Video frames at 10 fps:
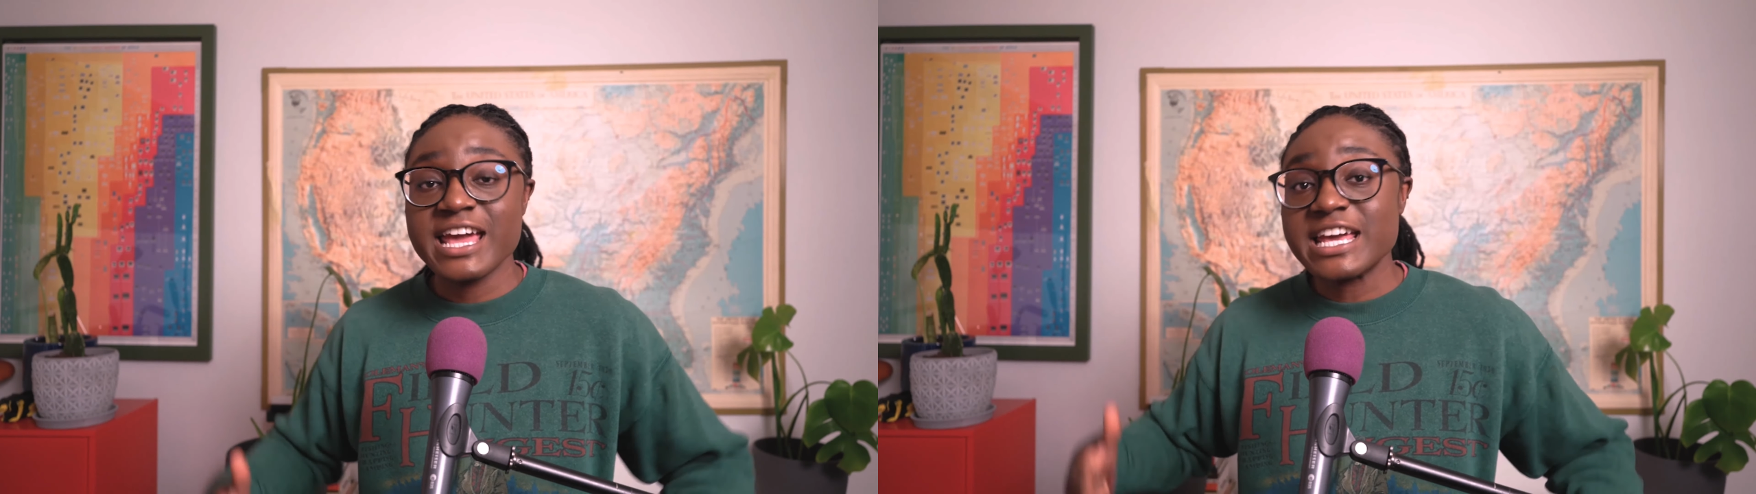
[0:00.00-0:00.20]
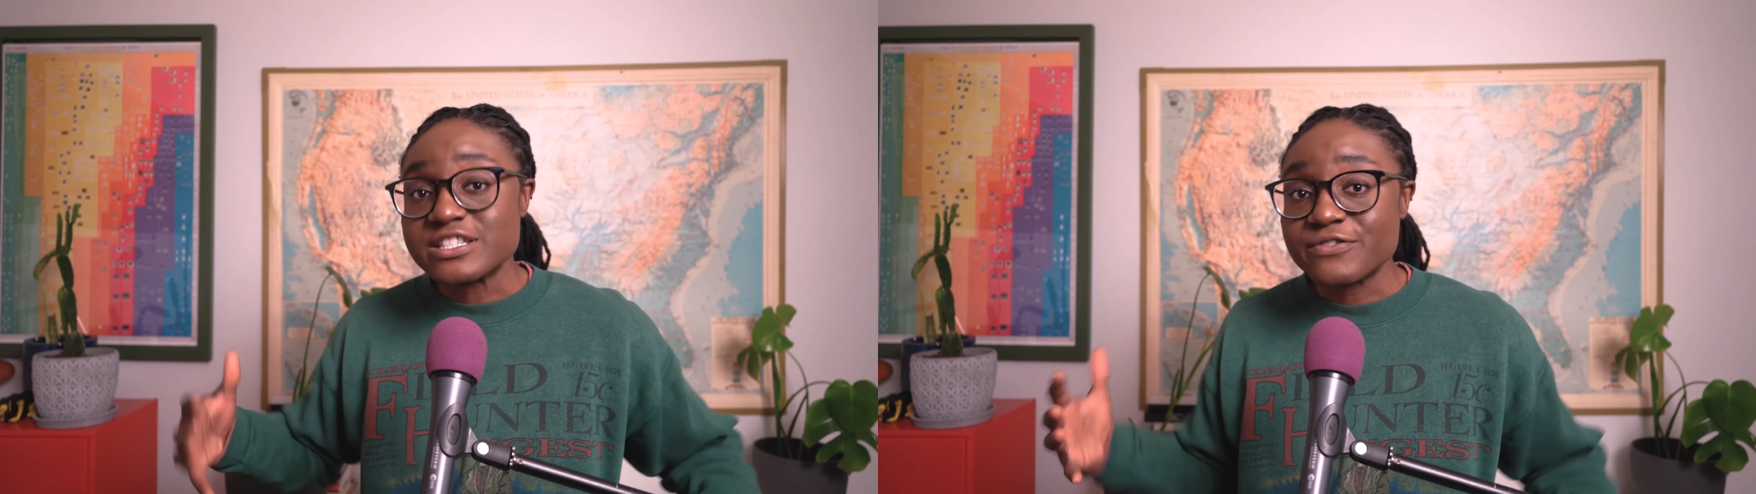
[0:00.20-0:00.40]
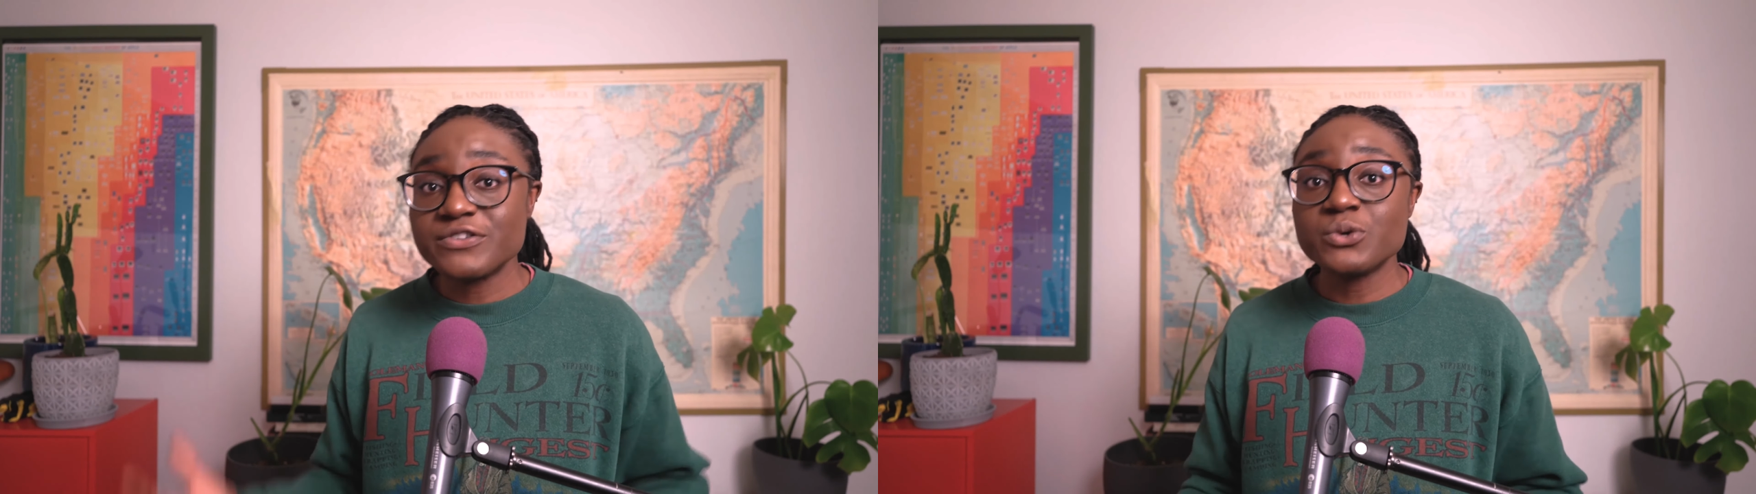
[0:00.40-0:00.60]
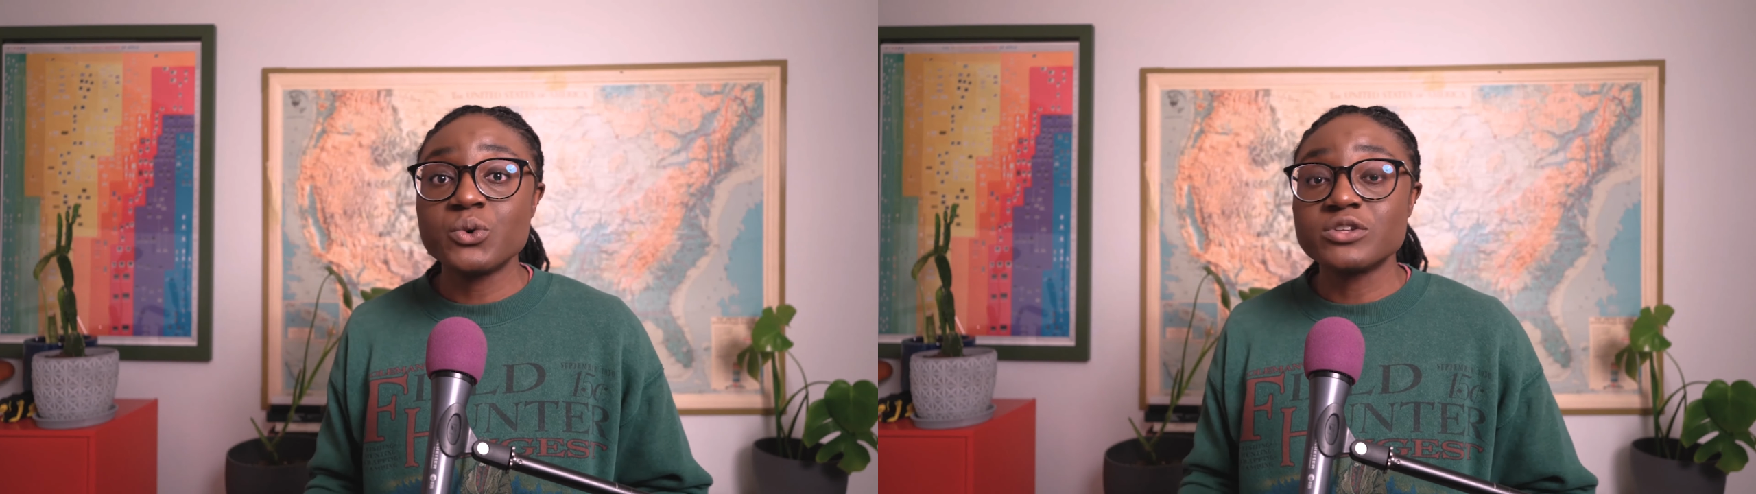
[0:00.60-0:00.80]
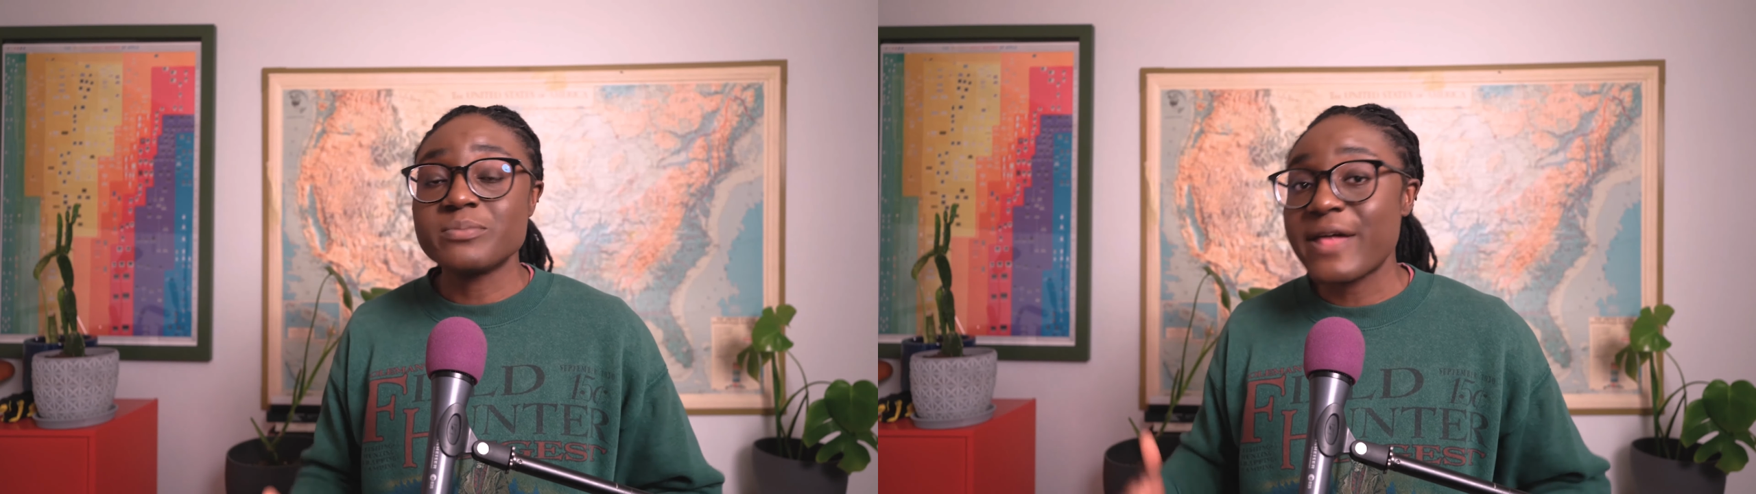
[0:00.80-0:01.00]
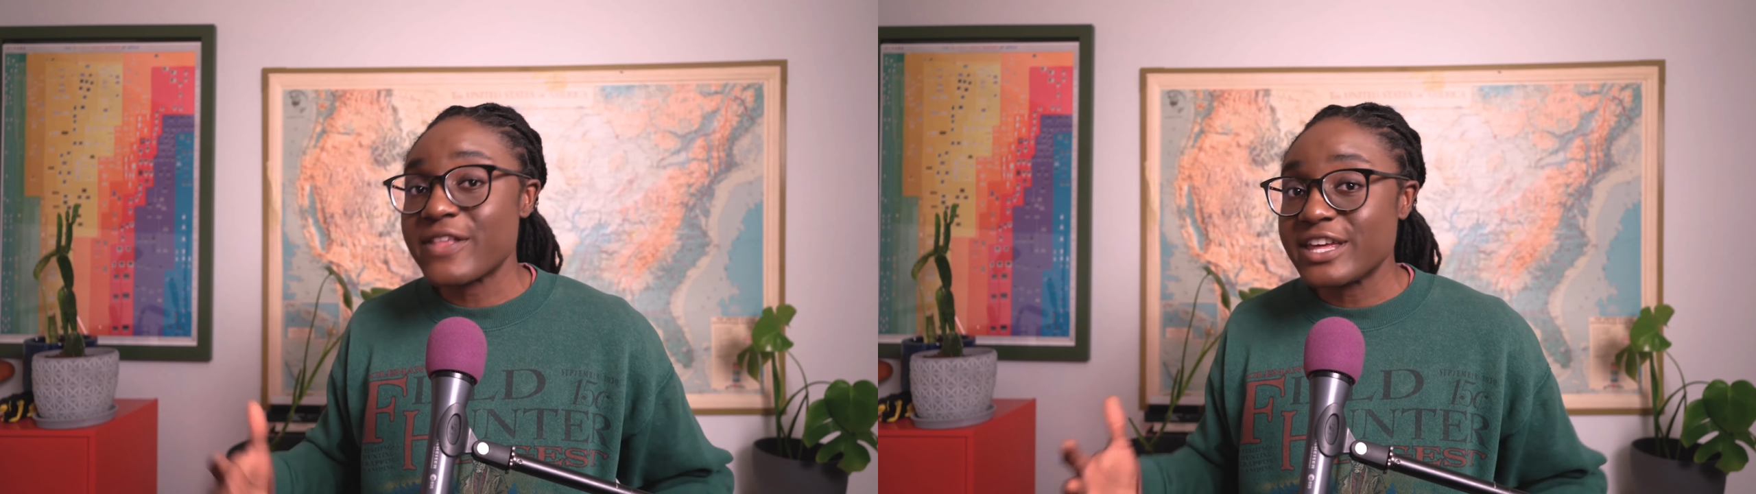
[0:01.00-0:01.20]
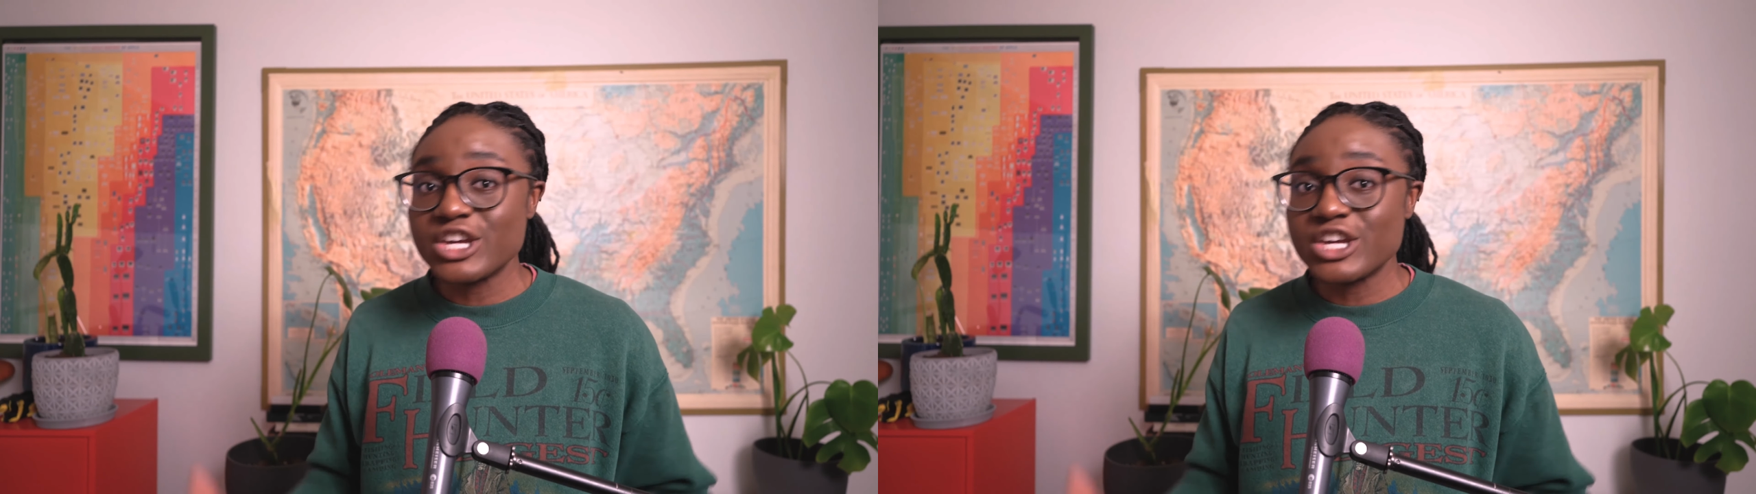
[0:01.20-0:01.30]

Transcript: is fueled by the